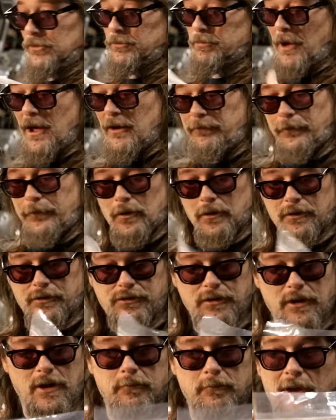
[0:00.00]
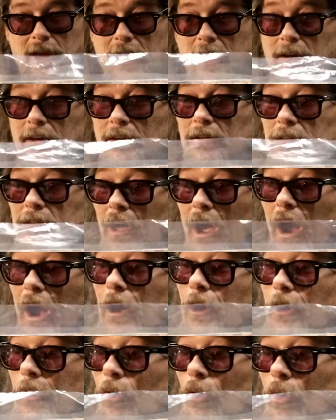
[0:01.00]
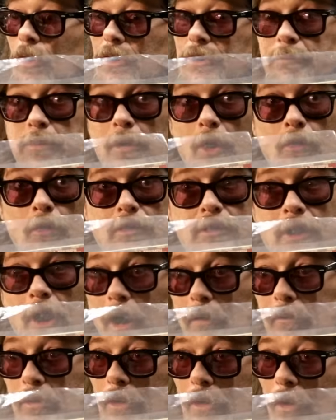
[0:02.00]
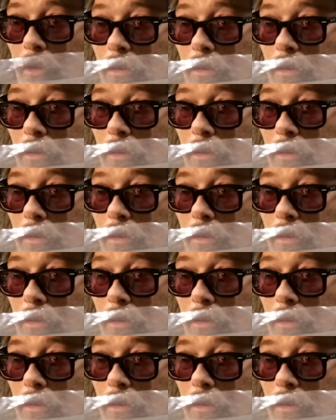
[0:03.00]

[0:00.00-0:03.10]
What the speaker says: was my first shit, man. Iron Horse, bro. Cover.